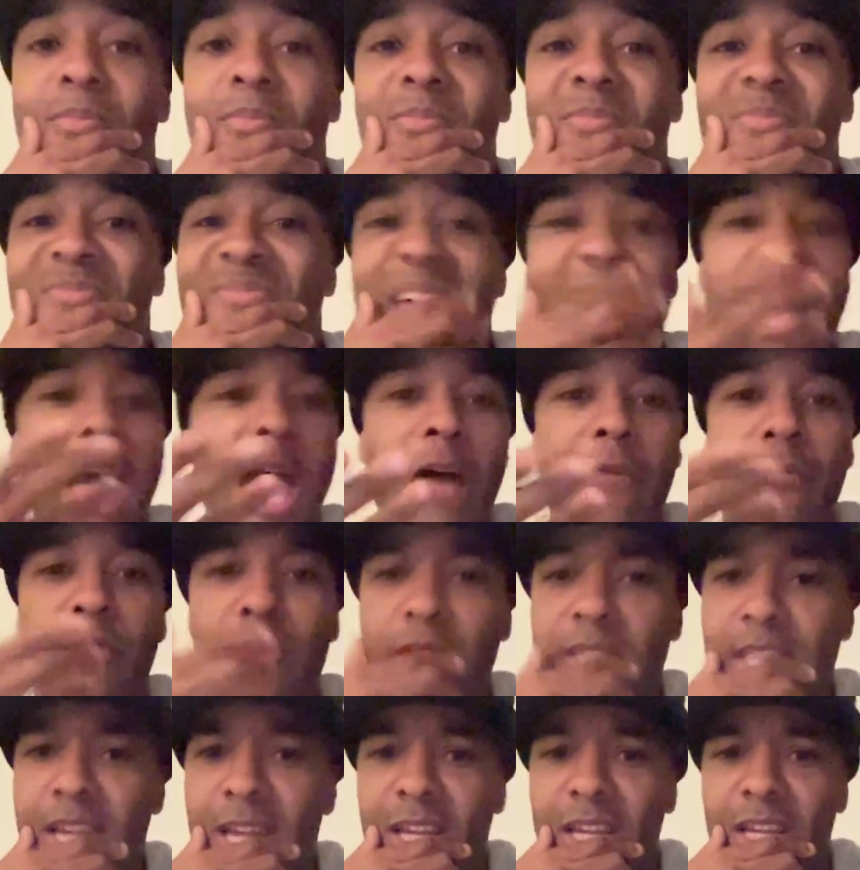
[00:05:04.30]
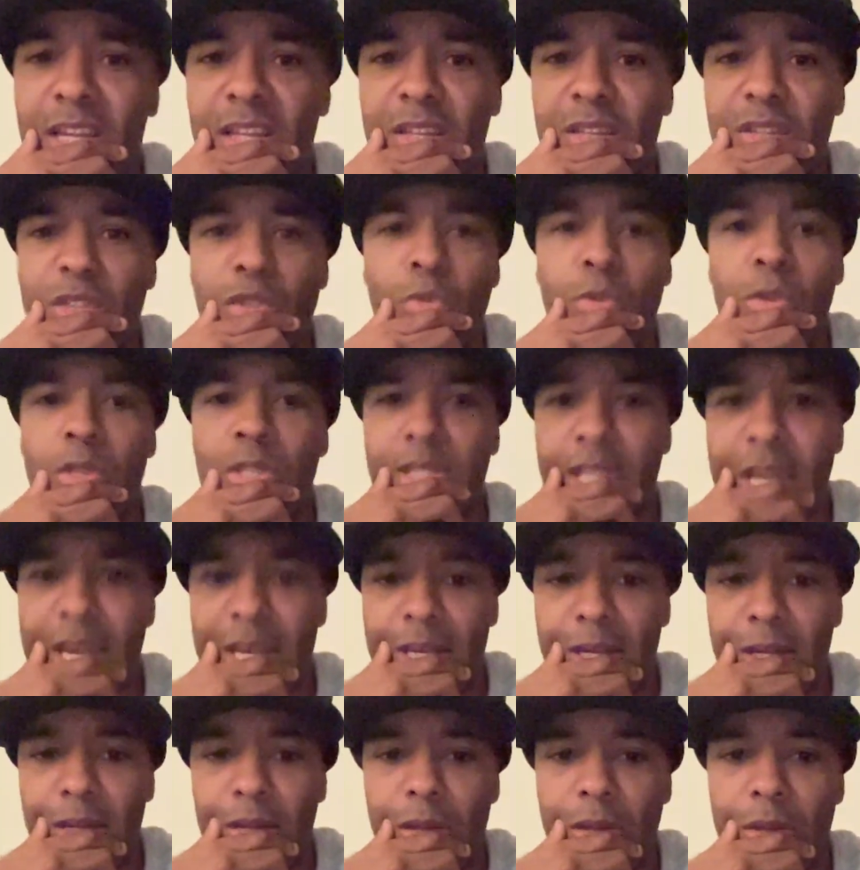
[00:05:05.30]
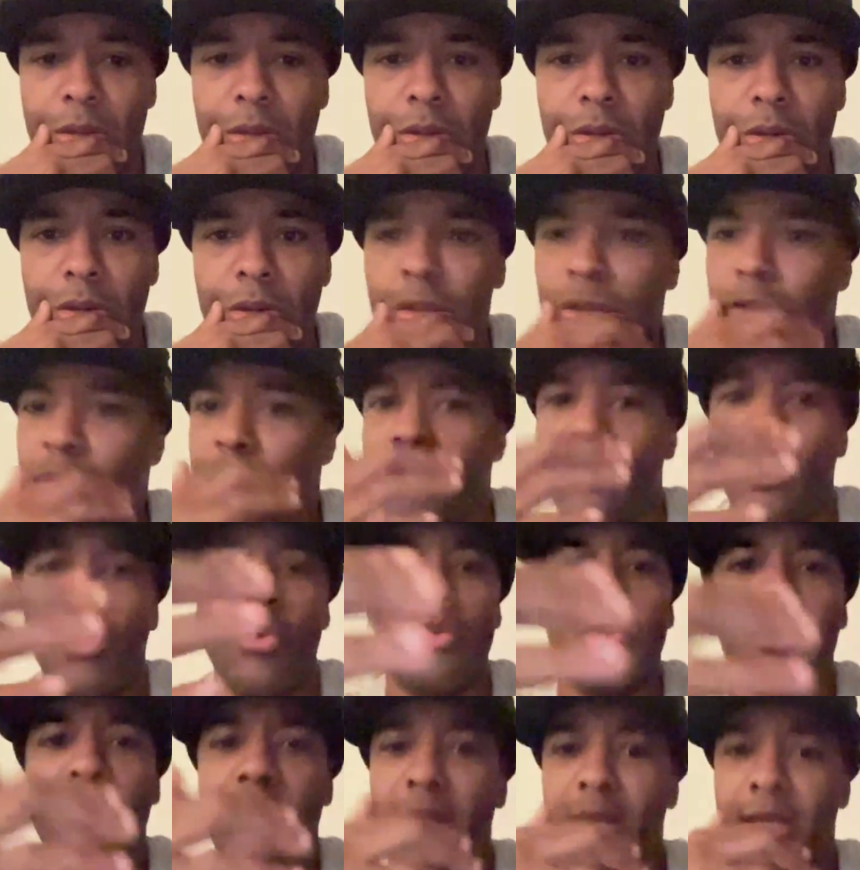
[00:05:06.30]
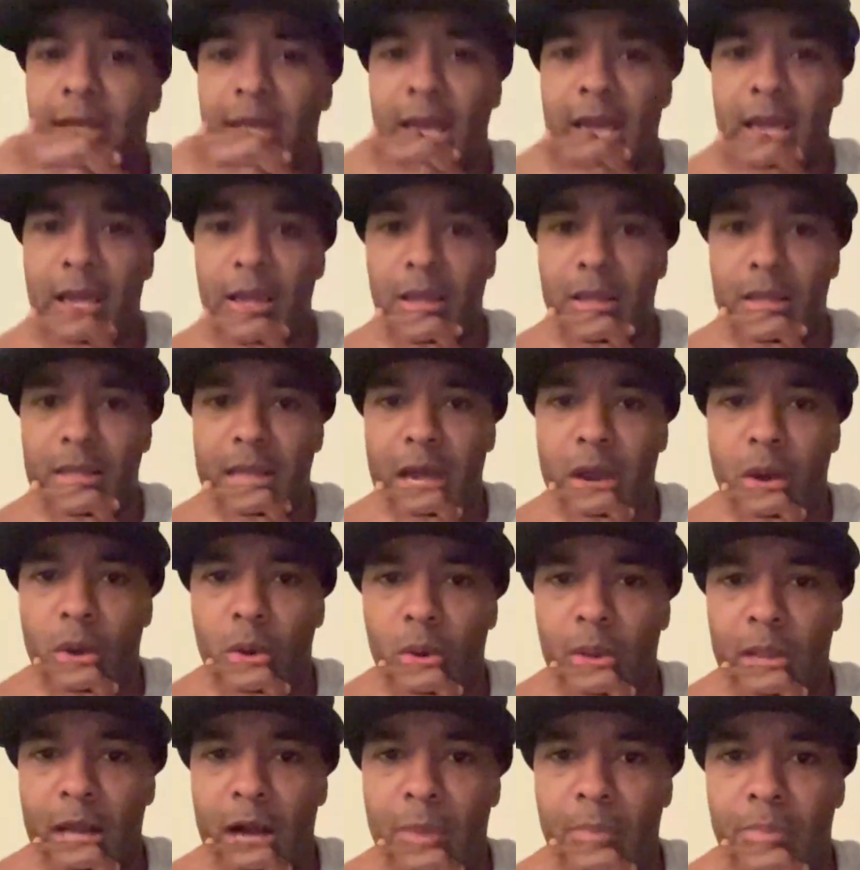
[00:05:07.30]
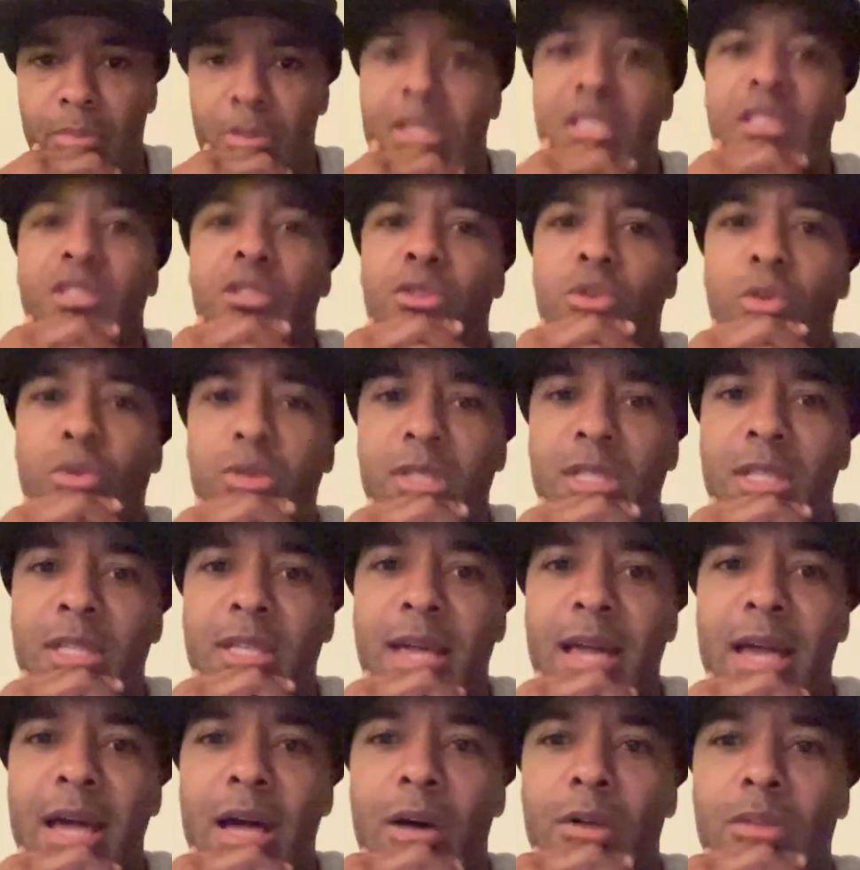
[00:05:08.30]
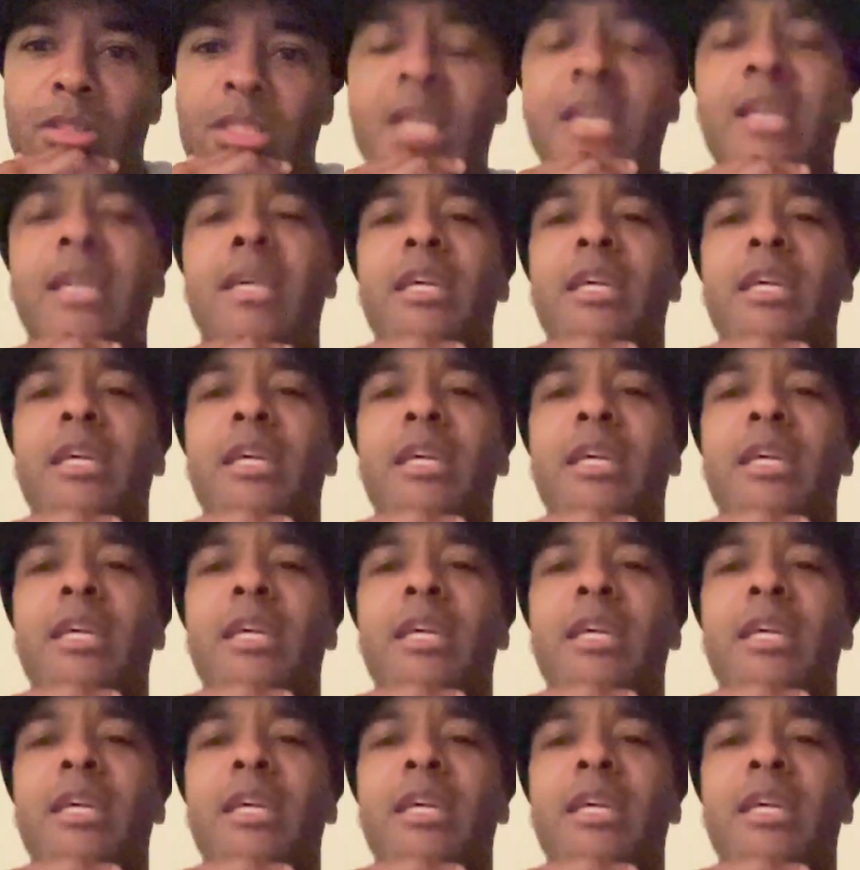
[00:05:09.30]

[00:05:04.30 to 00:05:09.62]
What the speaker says: half a second to a second Don't send that all-out blitz. You don't send the house.